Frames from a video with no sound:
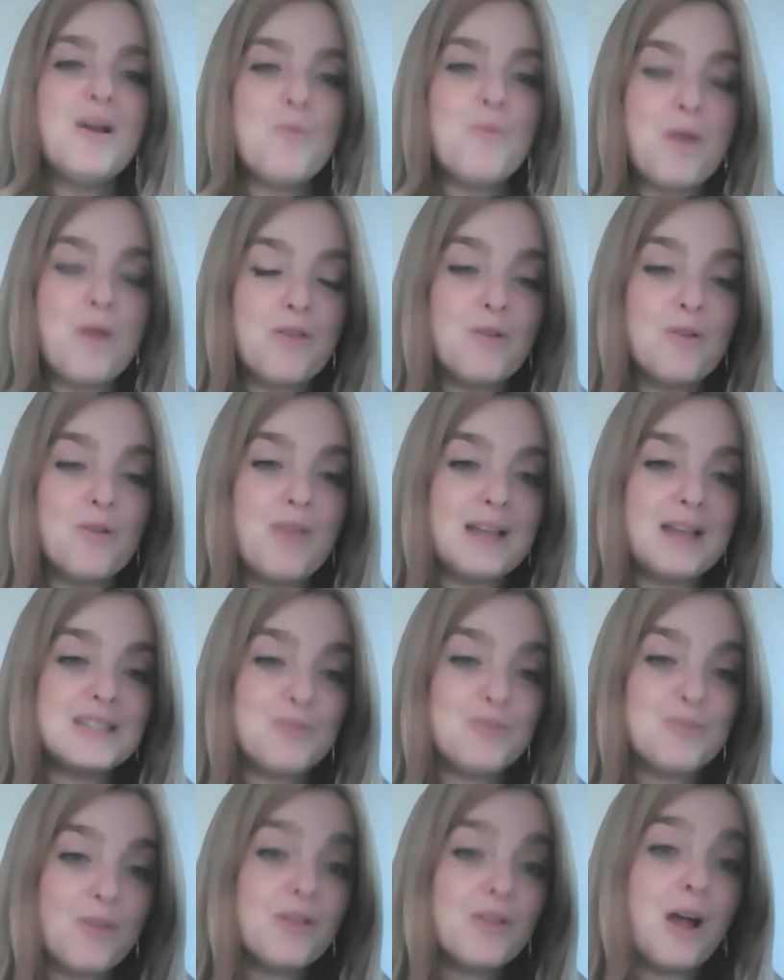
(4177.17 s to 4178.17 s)
Whether that
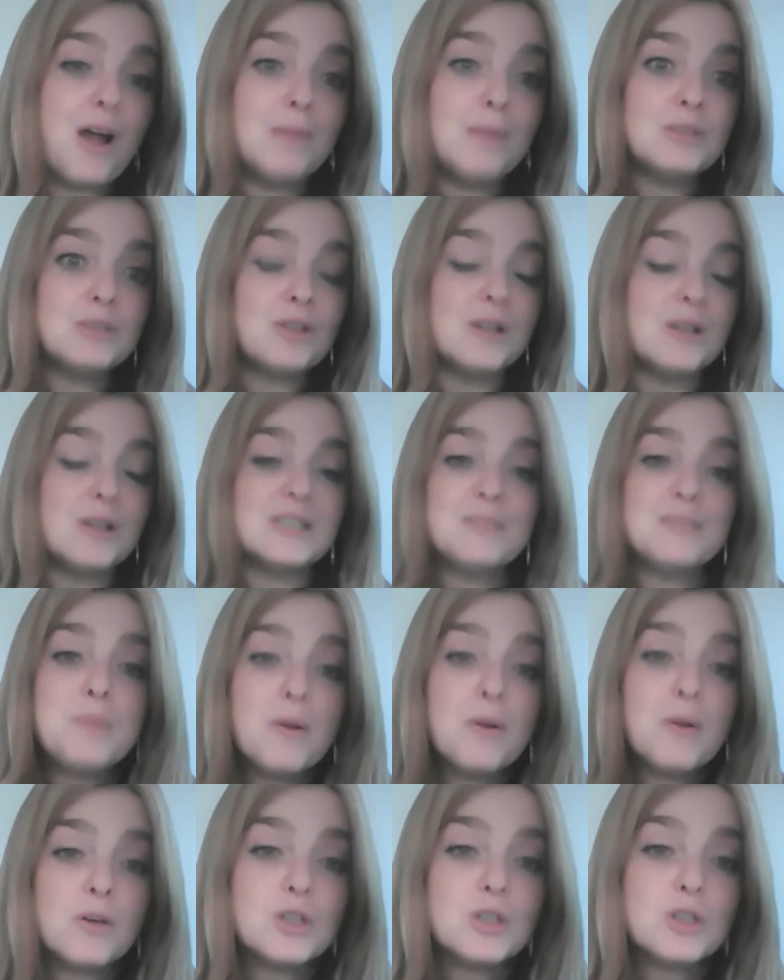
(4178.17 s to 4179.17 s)
strength comes to us
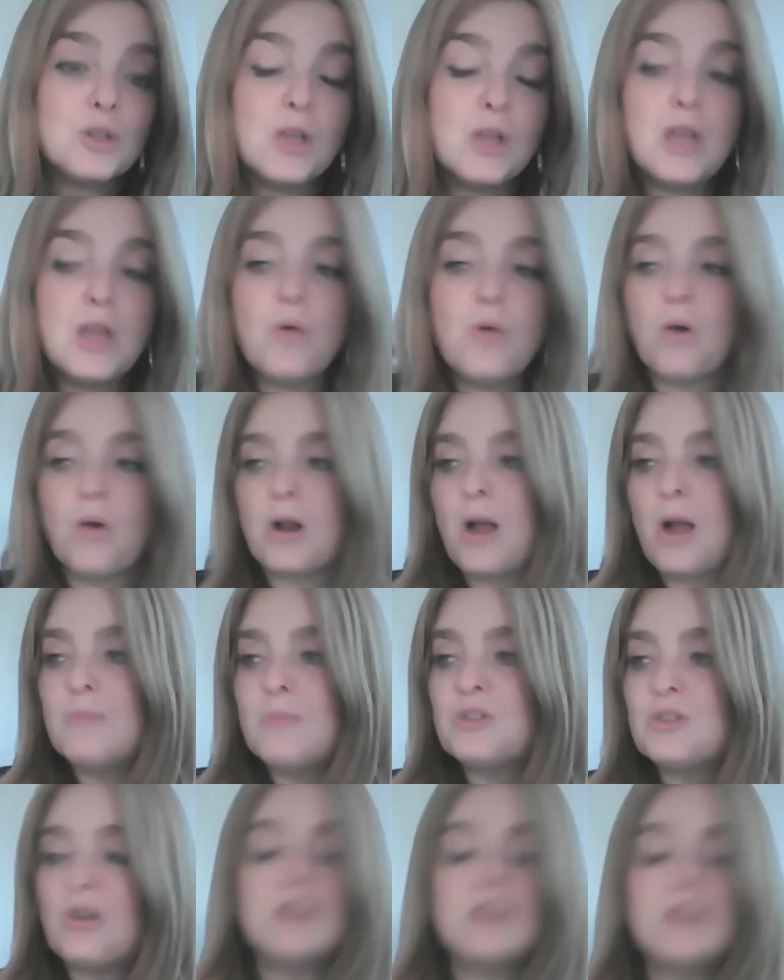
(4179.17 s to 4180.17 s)
spiritually or
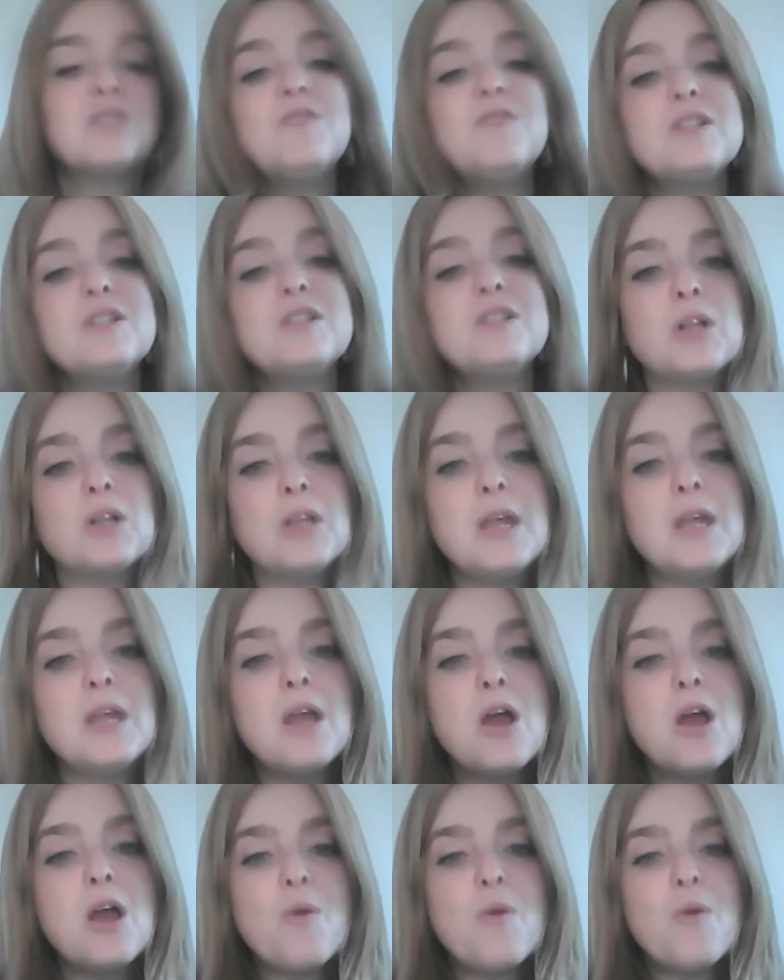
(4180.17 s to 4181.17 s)
comes to us
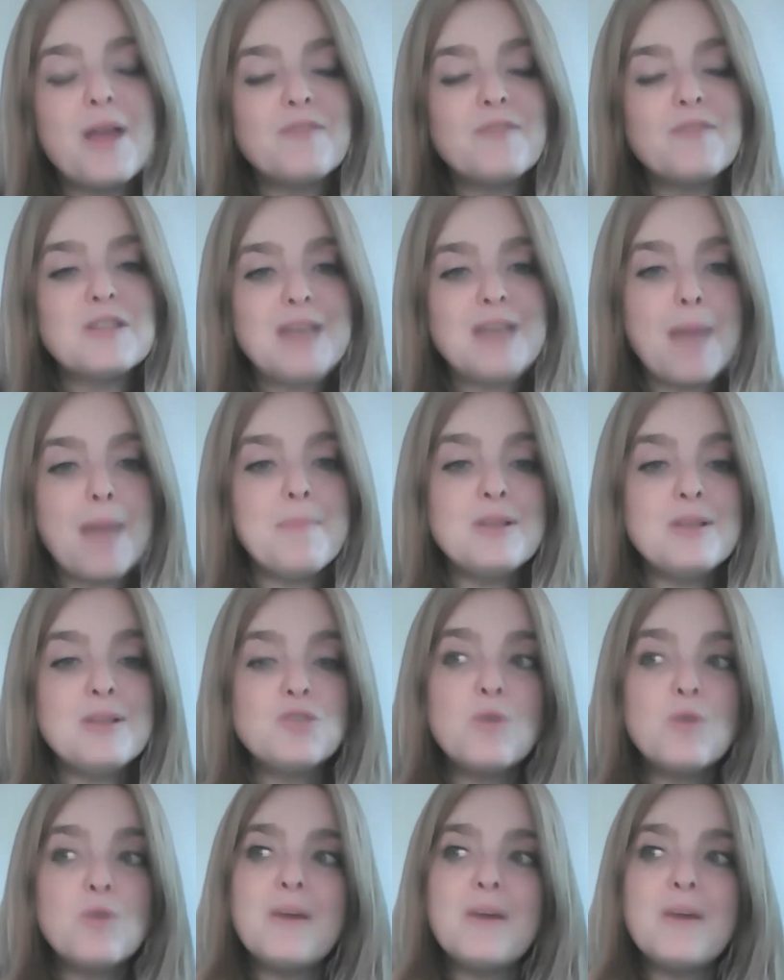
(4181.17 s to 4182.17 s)
physically, we have to tap into it.